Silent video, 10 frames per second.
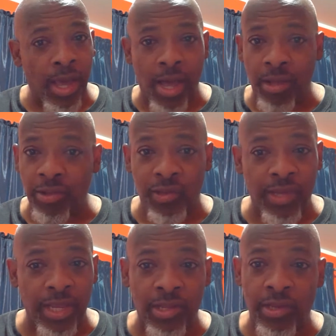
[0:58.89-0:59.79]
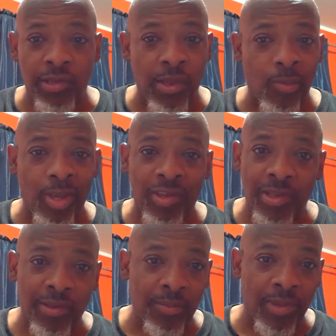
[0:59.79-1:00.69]
I'll just take to the subway
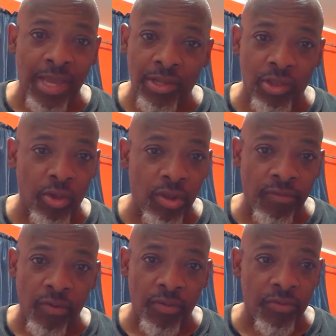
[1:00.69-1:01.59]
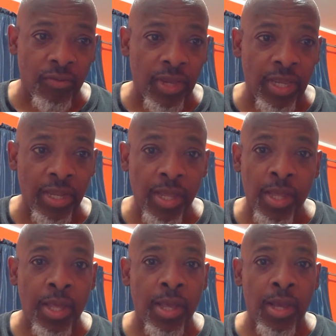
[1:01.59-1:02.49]
system, take to 34th Street,
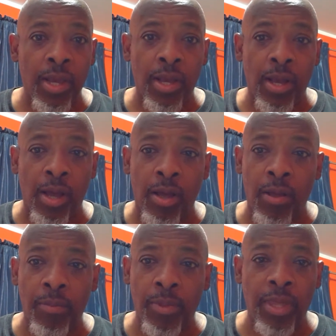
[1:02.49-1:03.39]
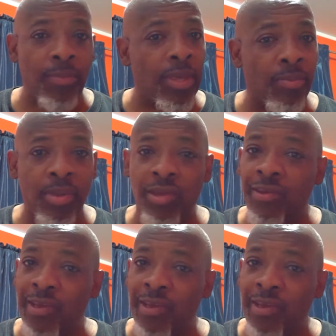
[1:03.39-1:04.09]
get me a beach